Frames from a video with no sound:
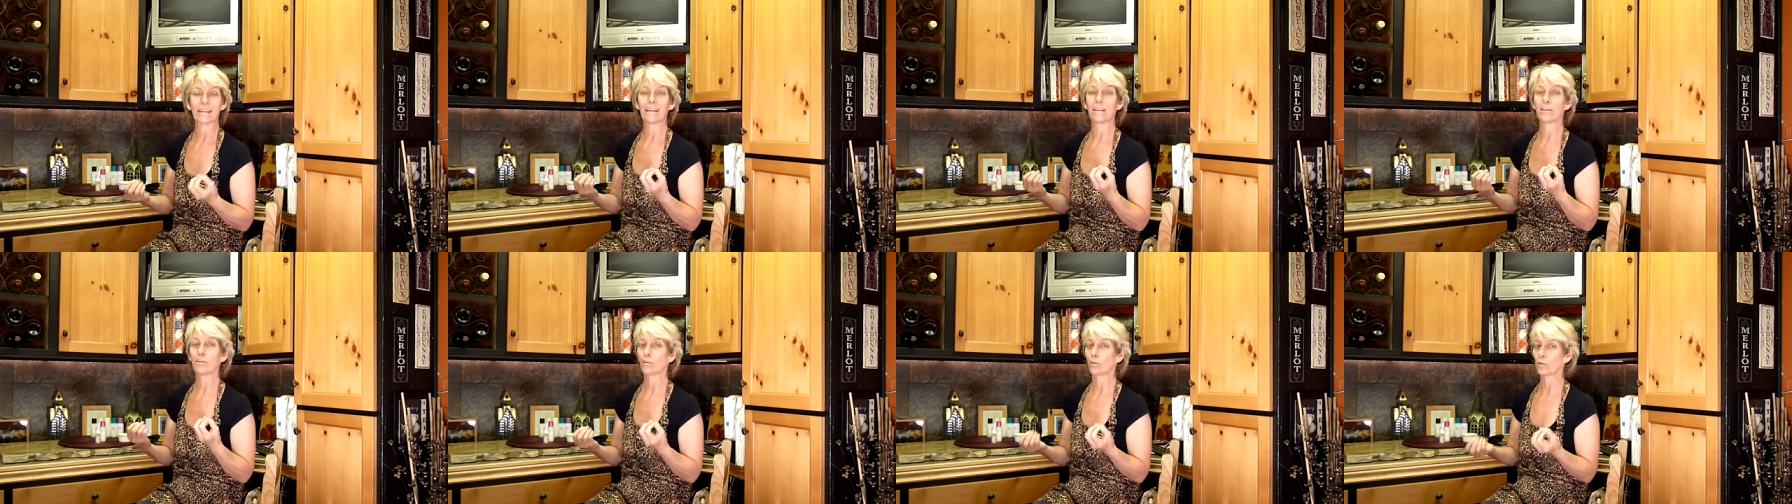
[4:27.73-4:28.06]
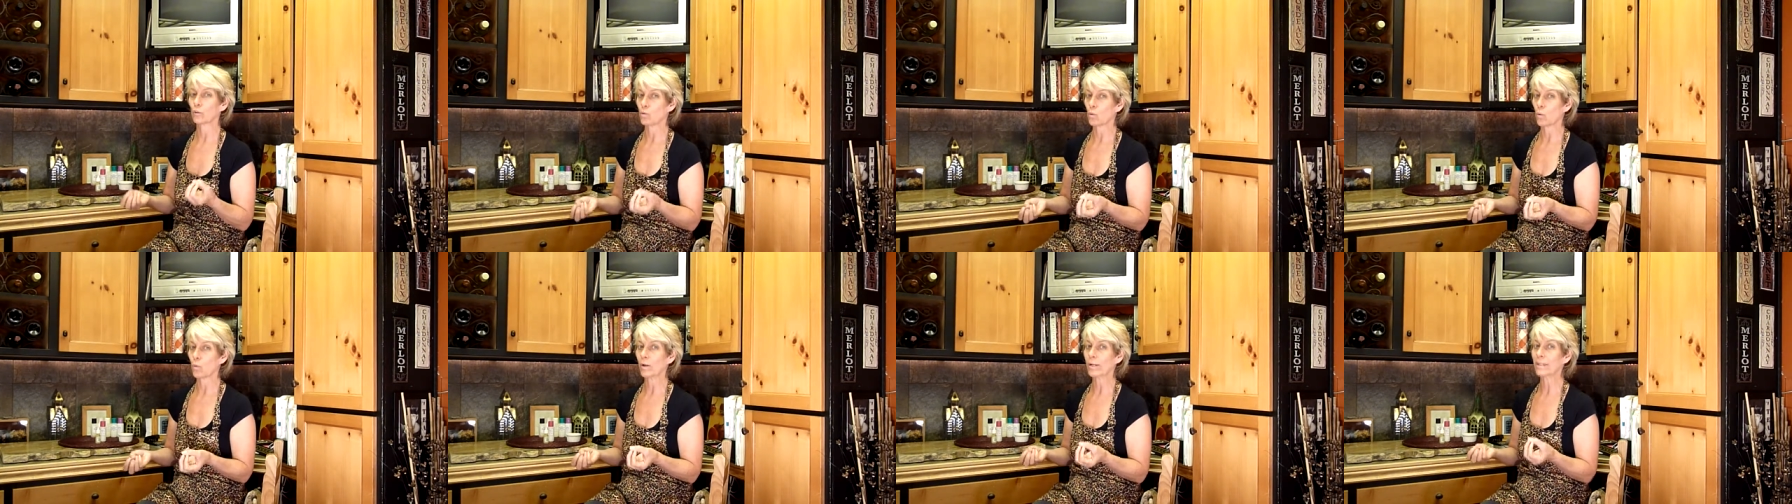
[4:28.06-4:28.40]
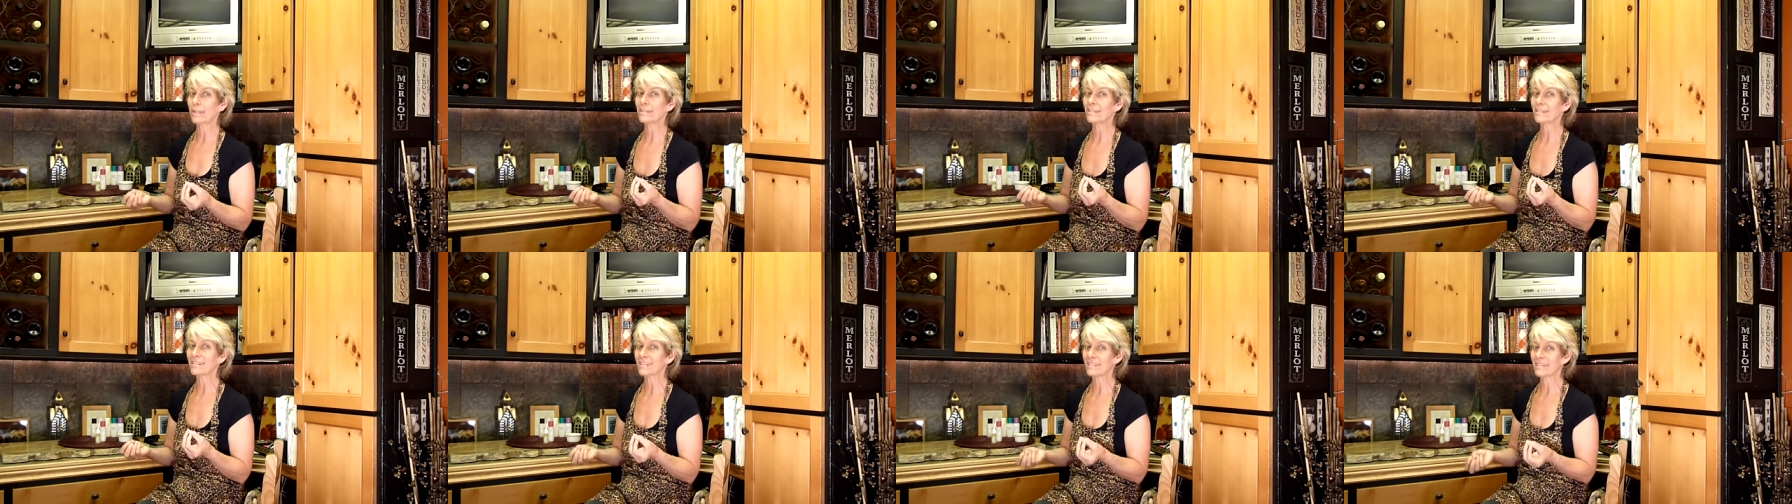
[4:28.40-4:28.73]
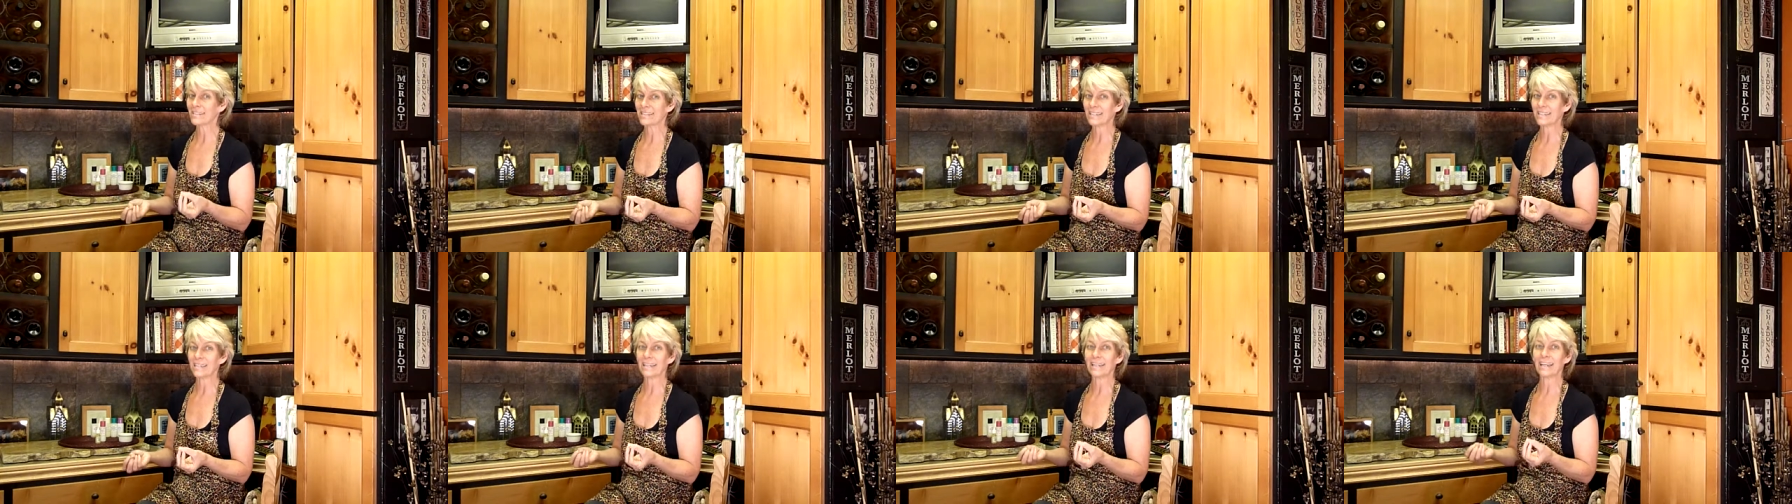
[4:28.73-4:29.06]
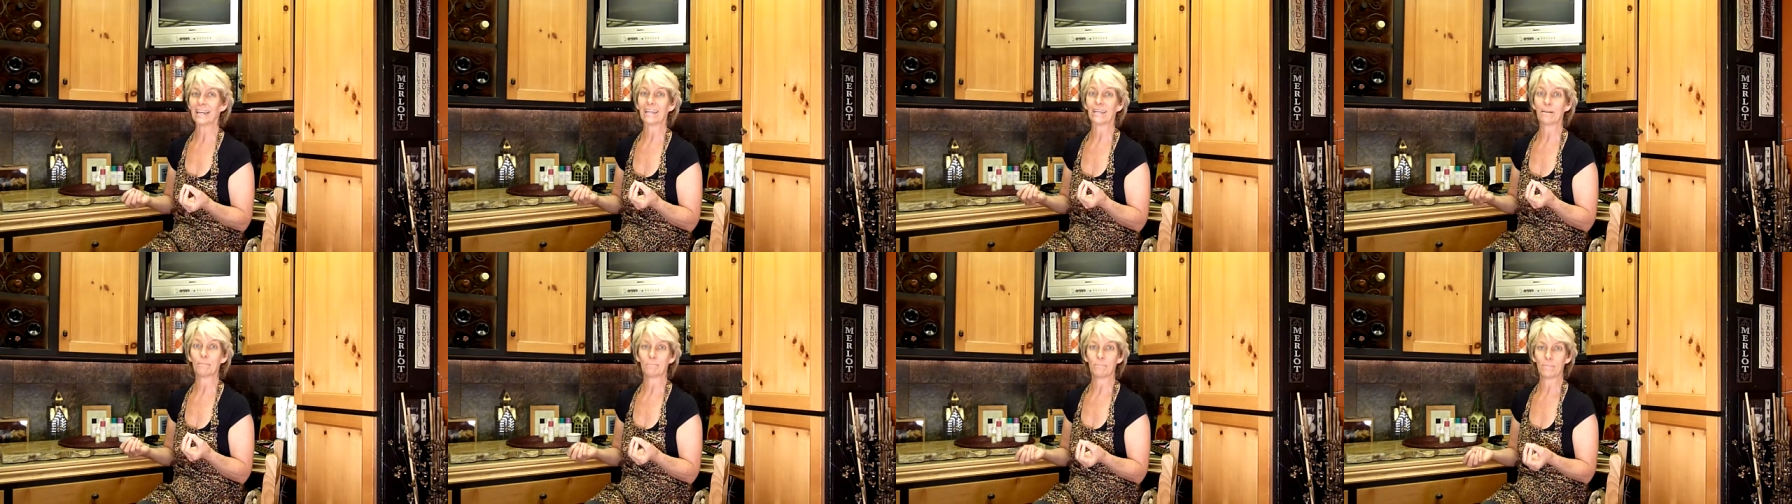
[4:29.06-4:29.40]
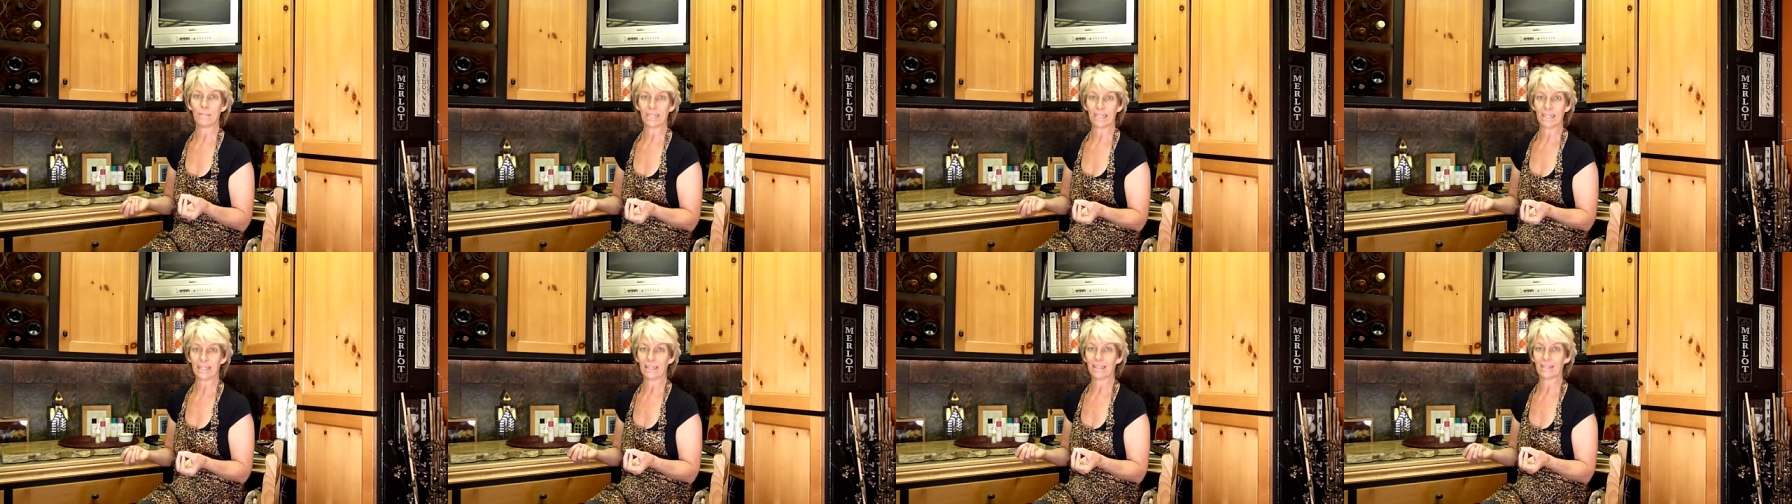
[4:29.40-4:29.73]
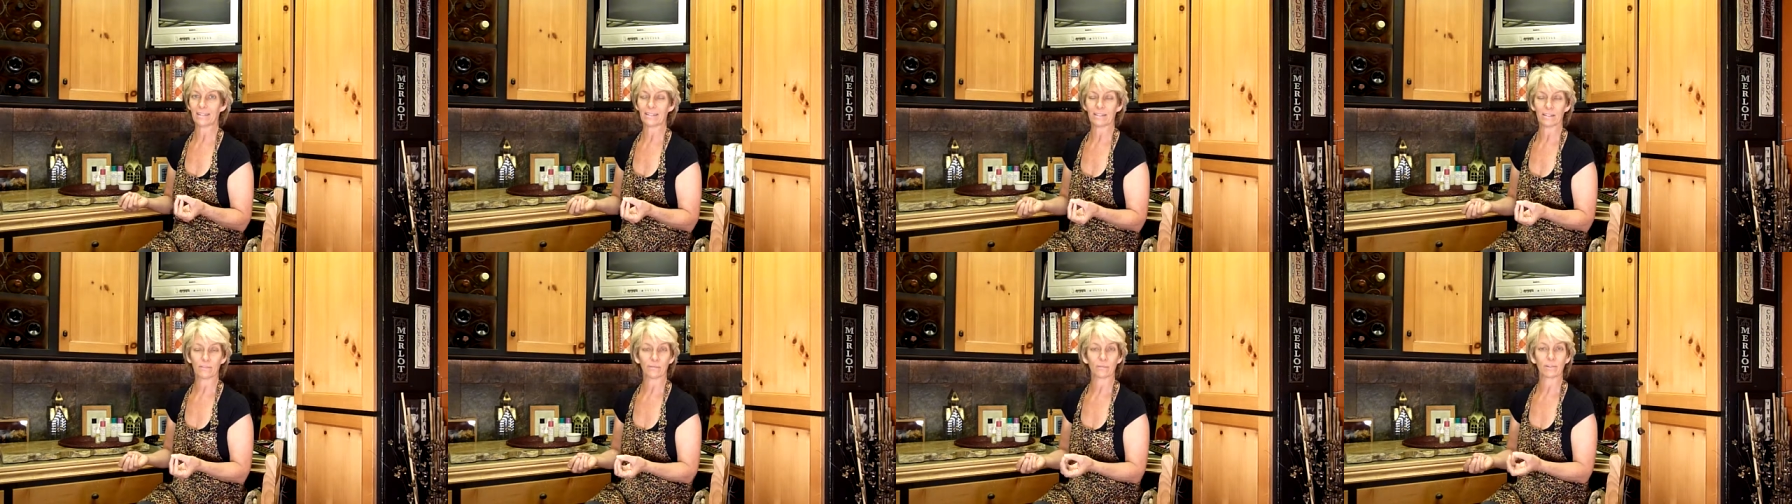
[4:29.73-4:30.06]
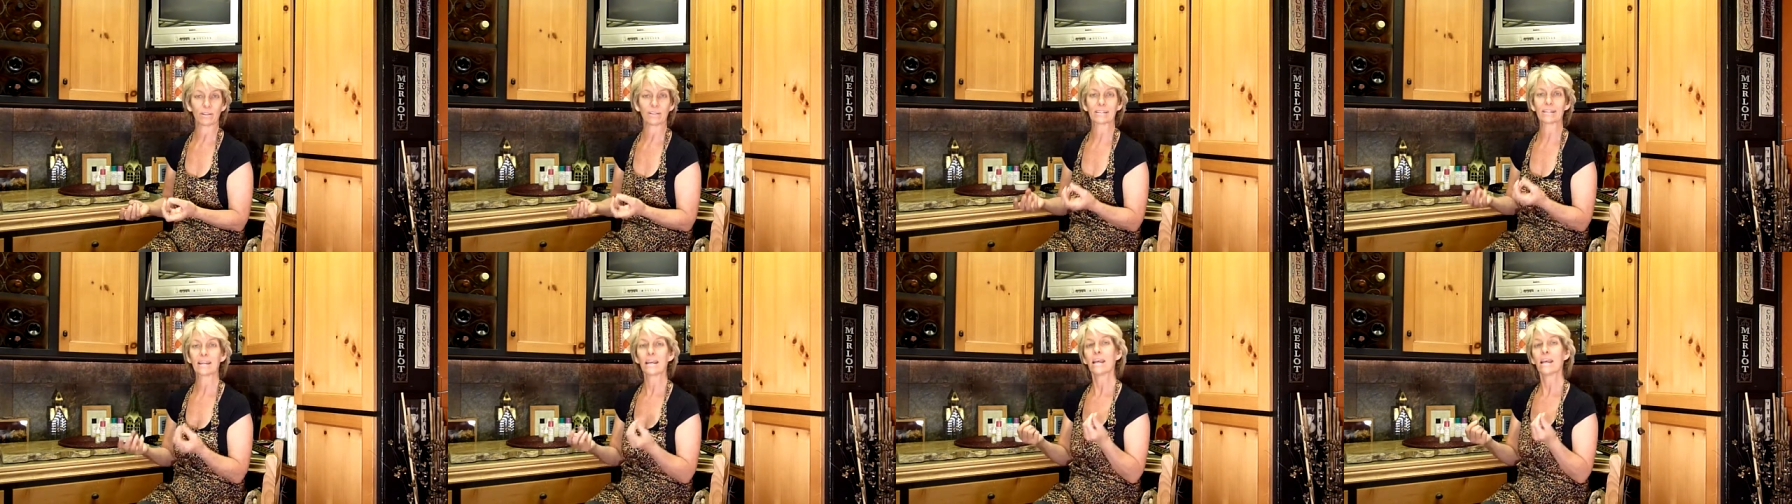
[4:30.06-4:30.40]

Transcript: and you're going to see an immediate difference.